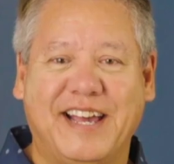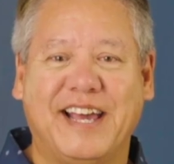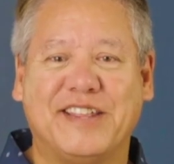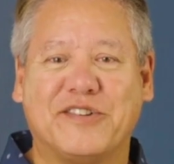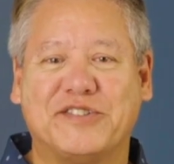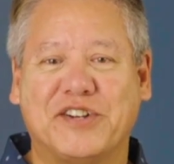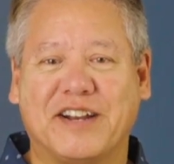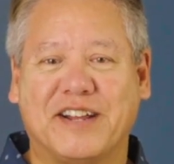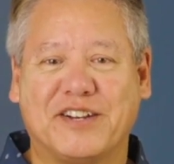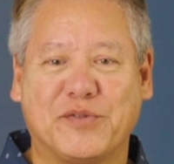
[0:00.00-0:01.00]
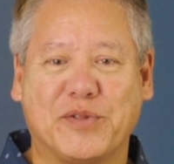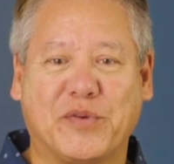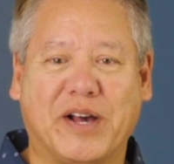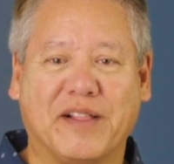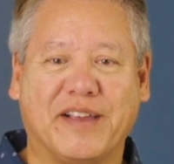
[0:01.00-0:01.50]
Hey there, John Hunter with
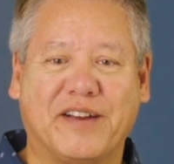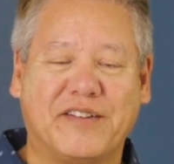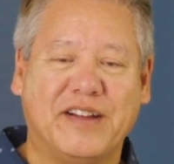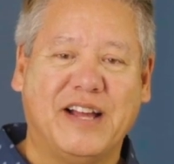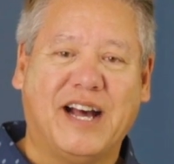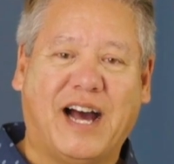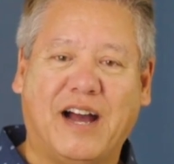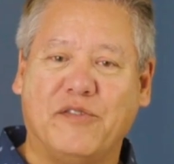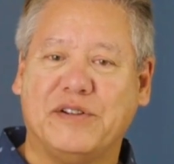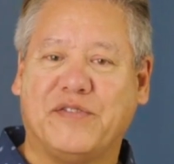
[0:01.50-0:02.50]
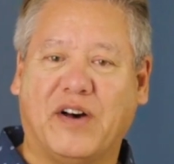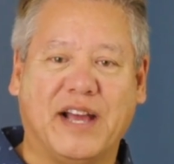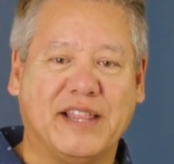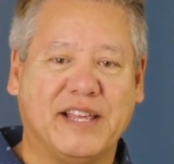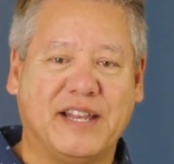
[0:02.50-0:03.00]
REL here. I always
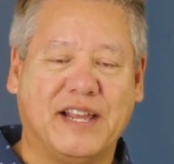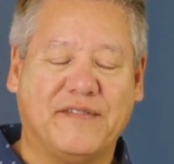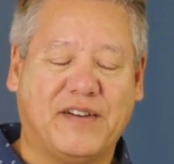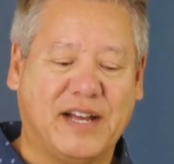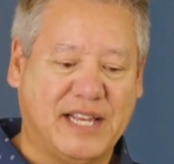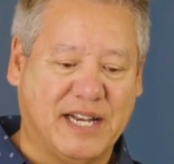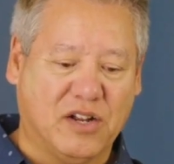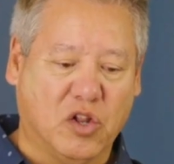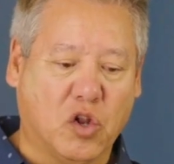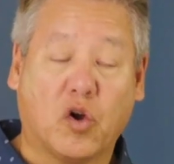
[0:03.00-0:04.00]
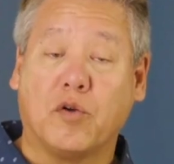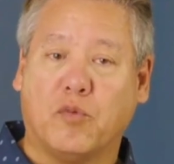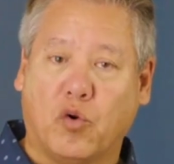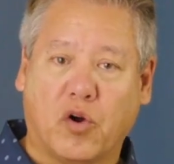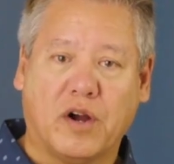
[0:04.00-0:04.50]
find that if I can learn
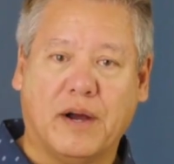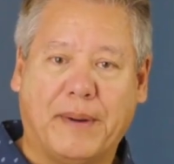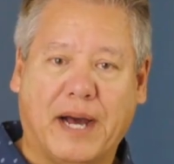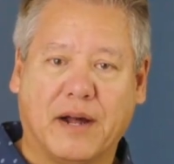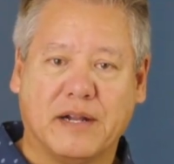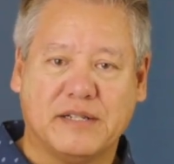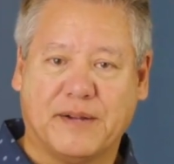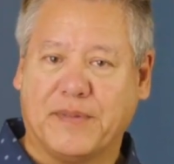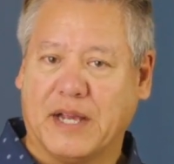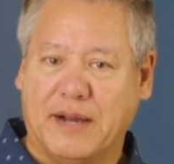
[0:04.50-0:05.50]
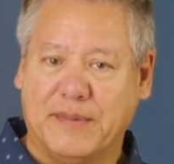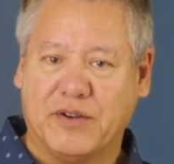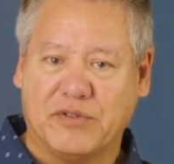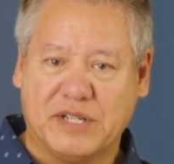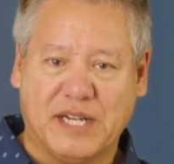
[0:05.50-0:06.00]
more about something I'm
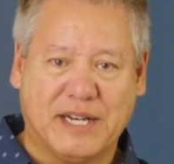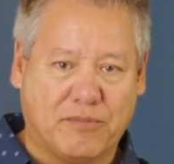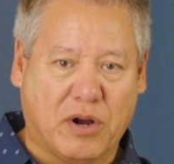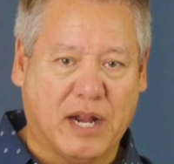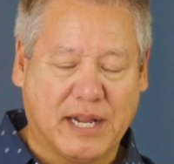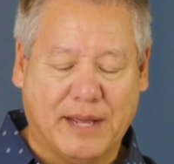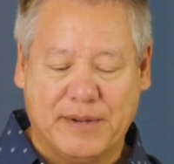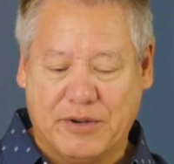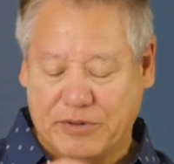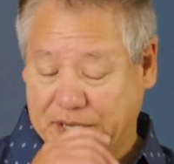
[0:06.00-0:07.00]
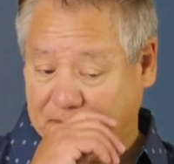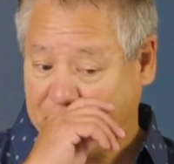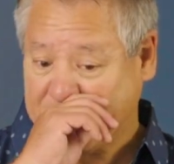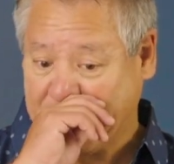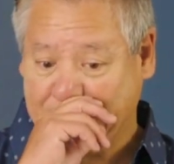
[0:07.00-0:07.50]
interested in, a product I'm interested in,
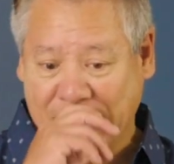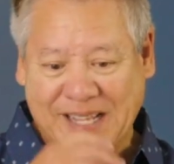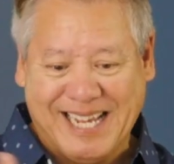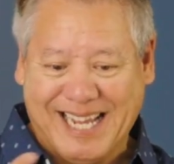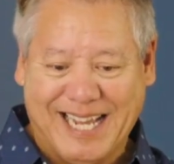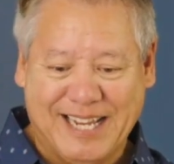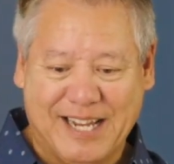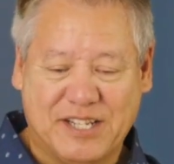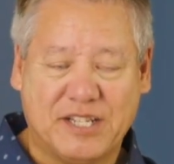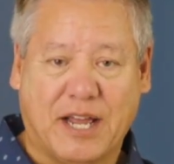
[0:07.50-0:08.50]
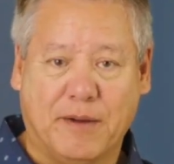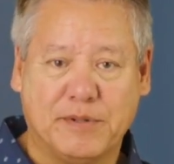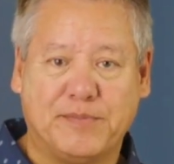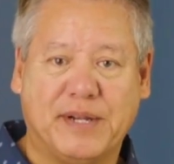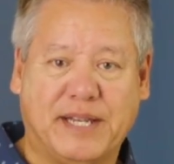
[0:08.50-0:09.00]
for example, it just
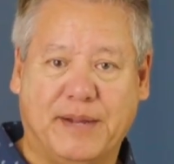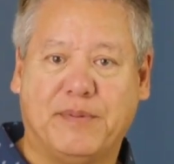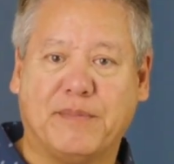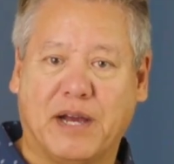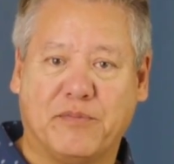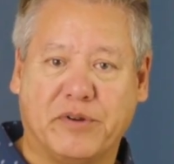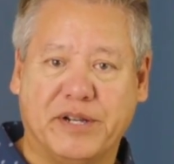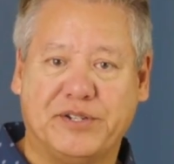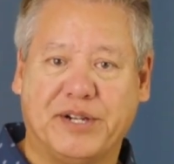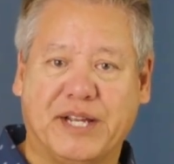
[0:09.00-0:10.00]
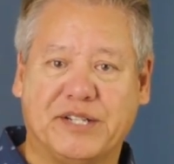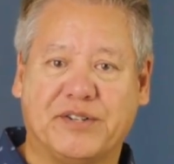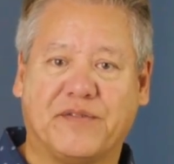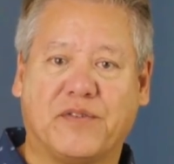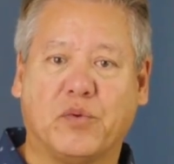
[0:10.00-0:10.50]
helps me deepen my
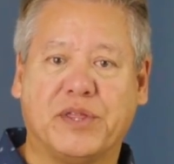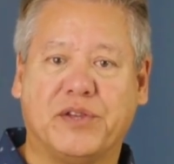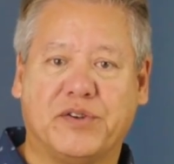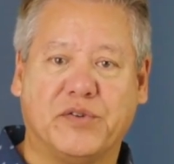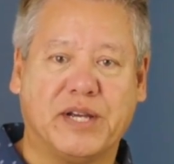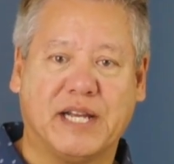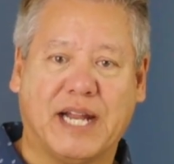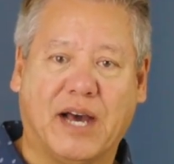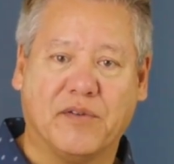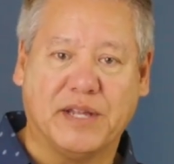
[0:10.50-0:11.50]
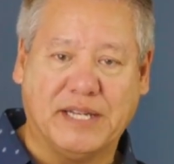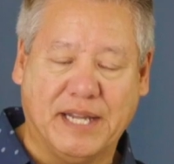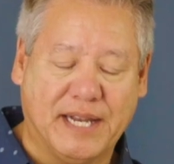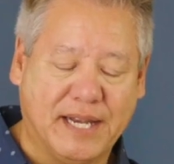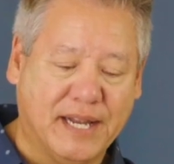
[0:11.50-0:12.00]
appreciation for what they're doing and how they
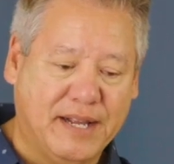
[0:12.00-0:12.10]
did it.